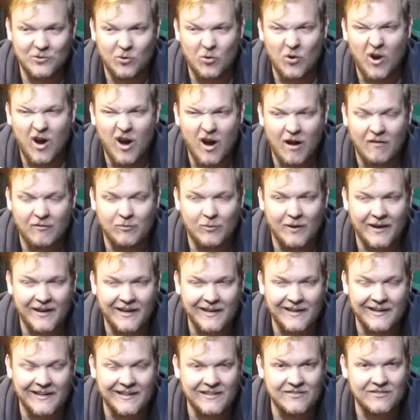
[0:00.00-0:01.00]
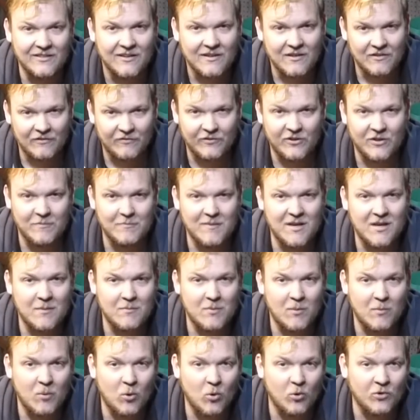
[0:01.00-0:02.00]
or halfway at least, for your
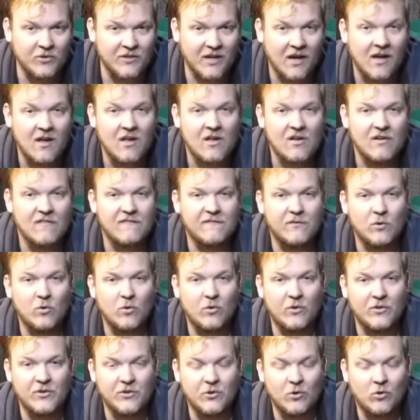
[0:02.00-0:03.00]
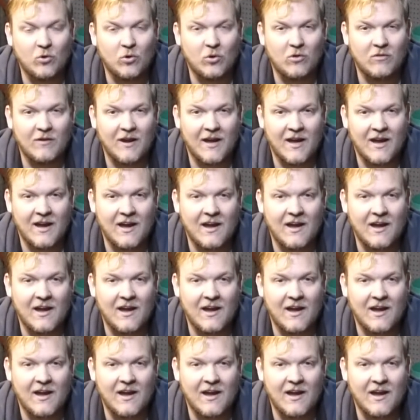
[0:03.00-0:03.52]
minimum order for your